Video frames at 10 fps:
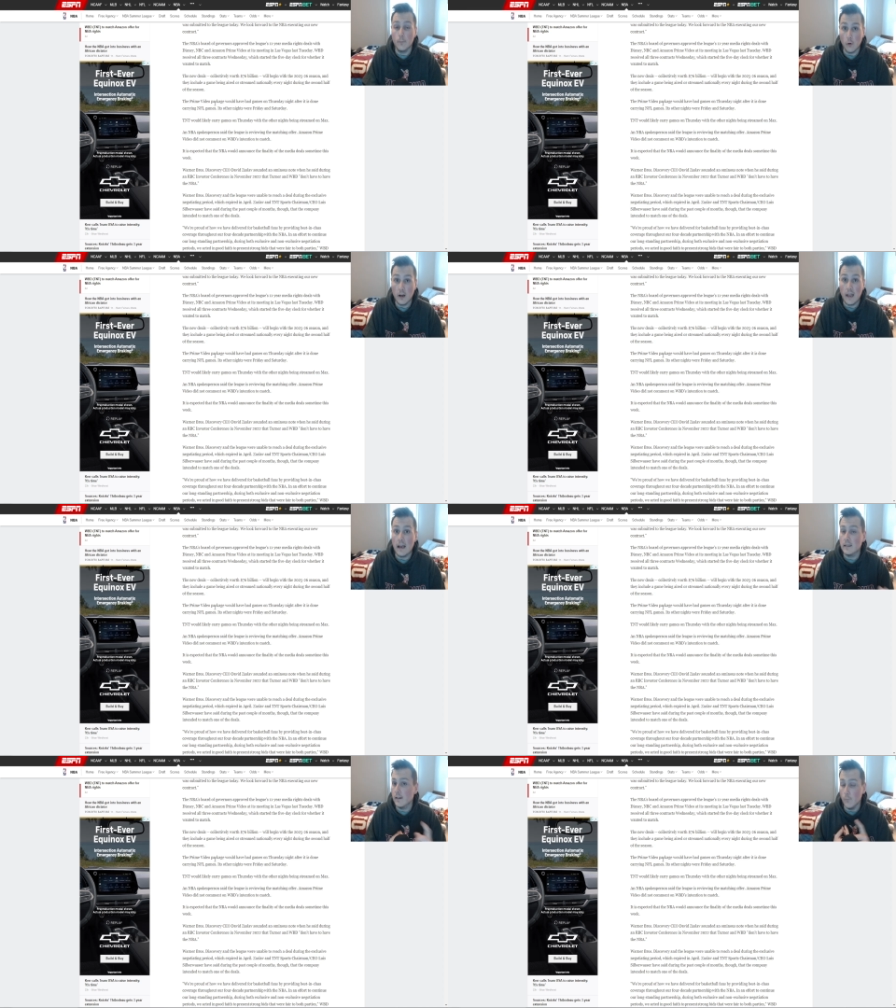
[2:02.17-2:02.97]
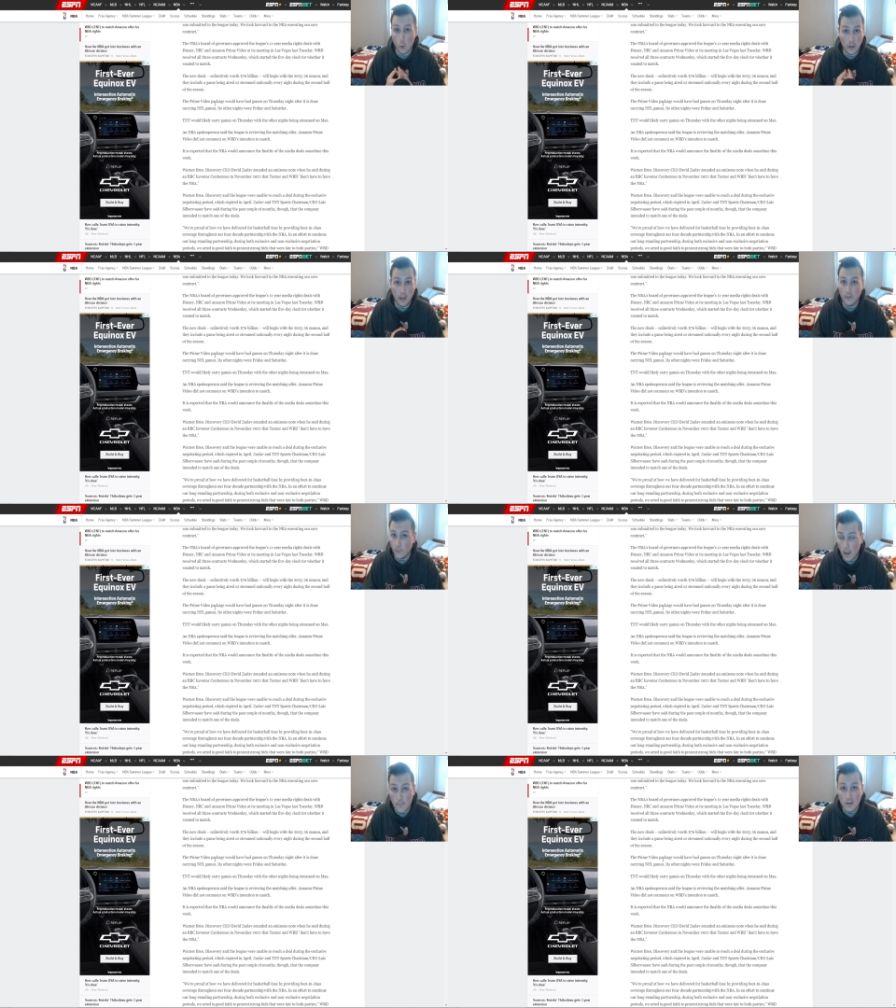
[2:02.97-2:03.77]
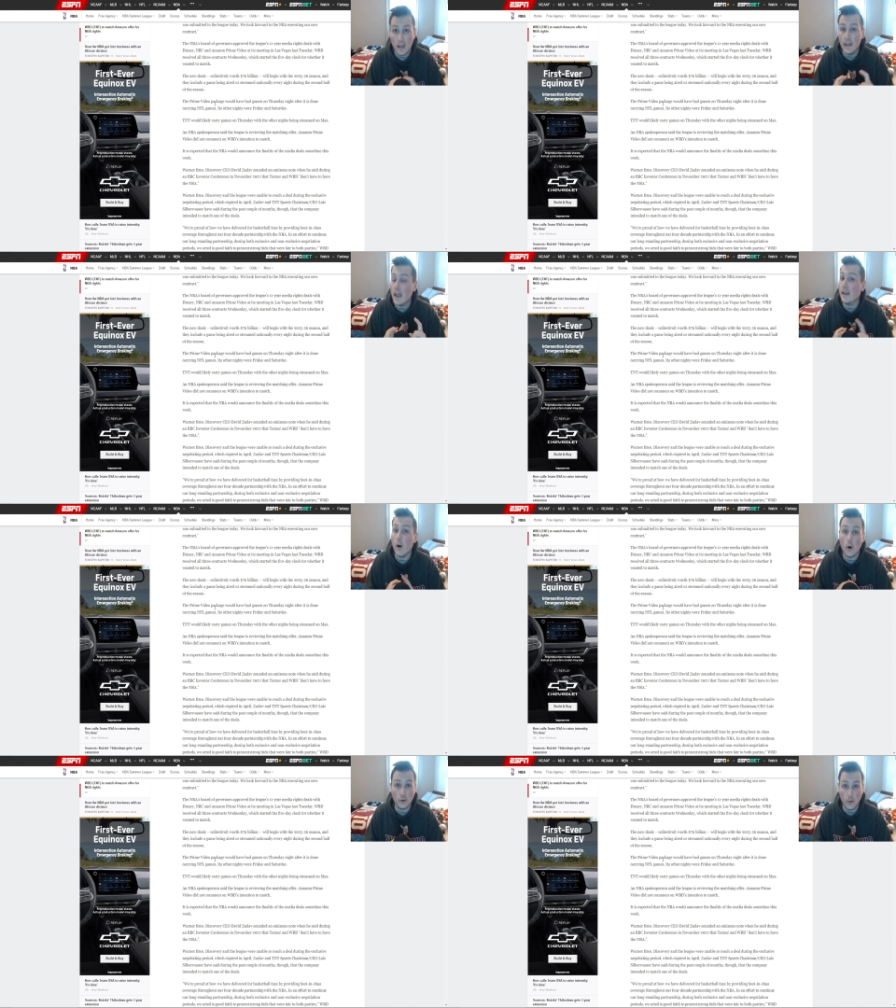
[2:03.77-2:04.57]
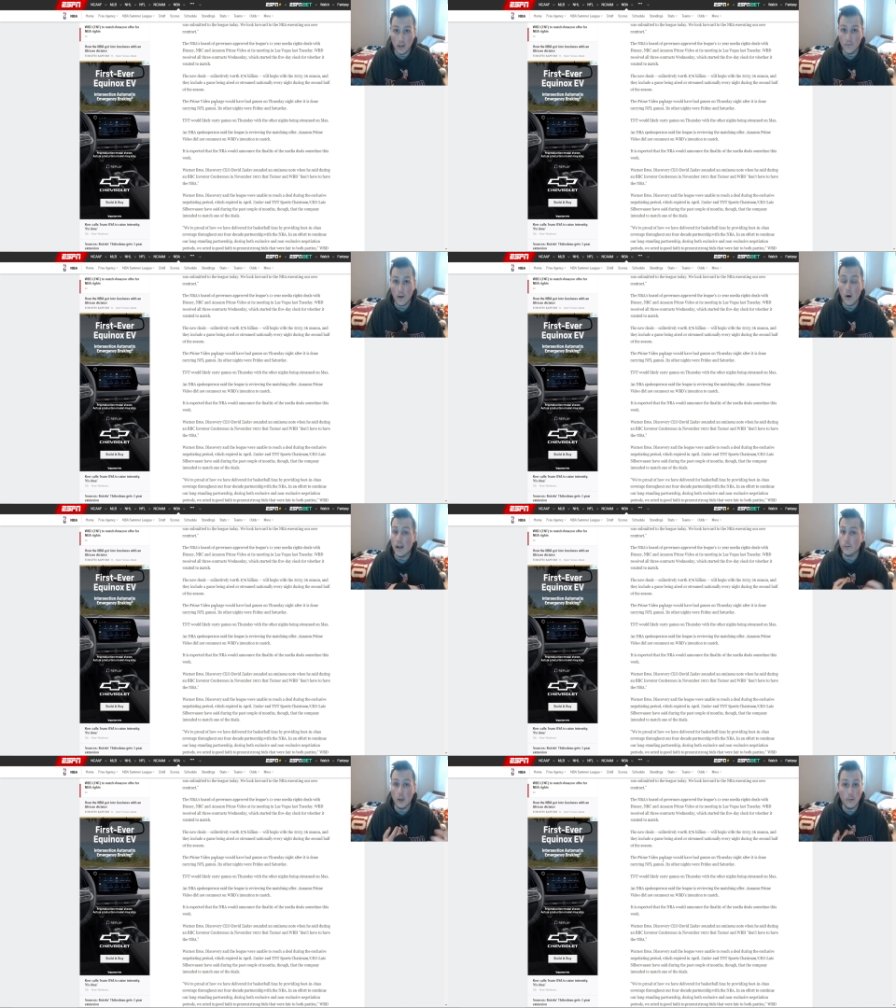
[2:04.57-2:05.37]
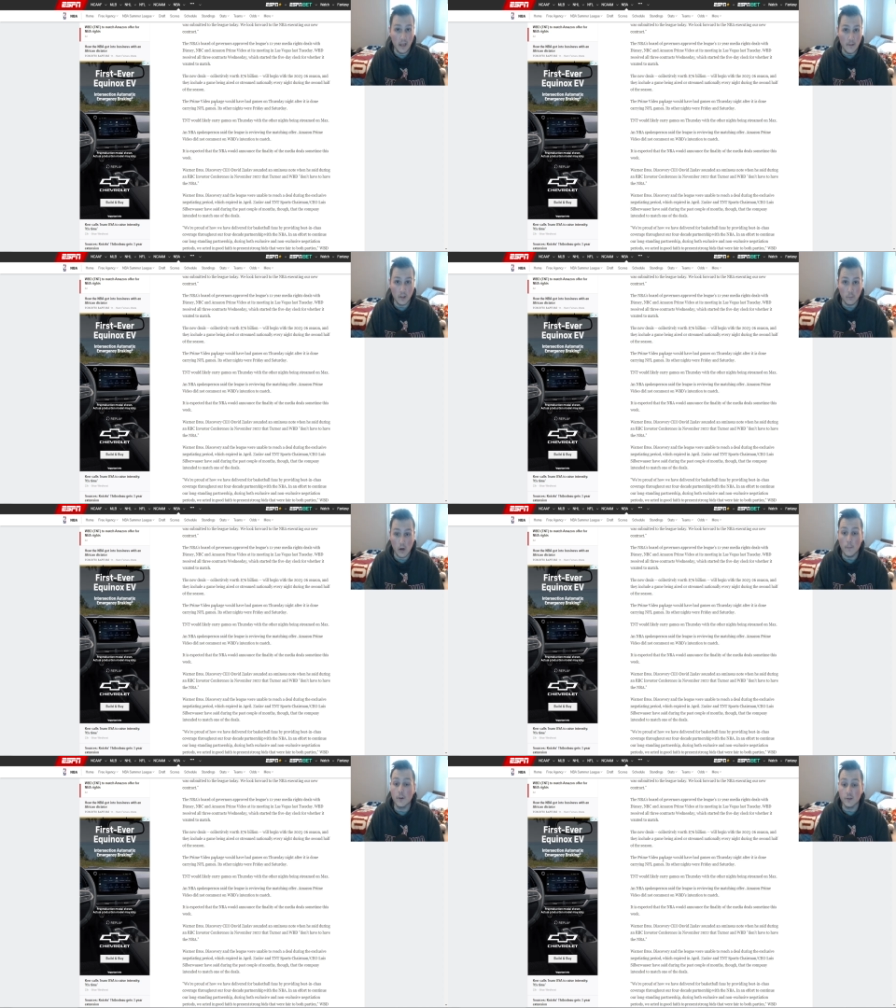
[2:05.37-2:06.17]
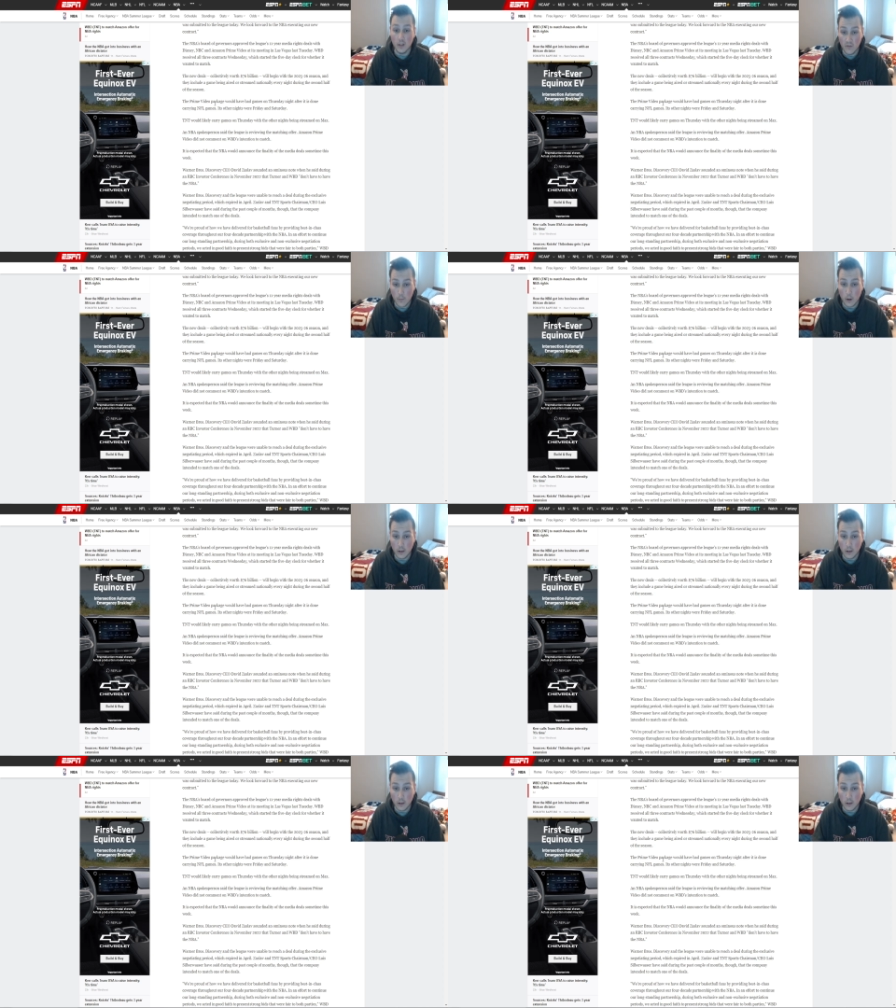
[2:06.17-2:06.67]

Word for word: broadcasting more games from NBA and also NFL, as we know with the Amazon Prime Thursday Night Football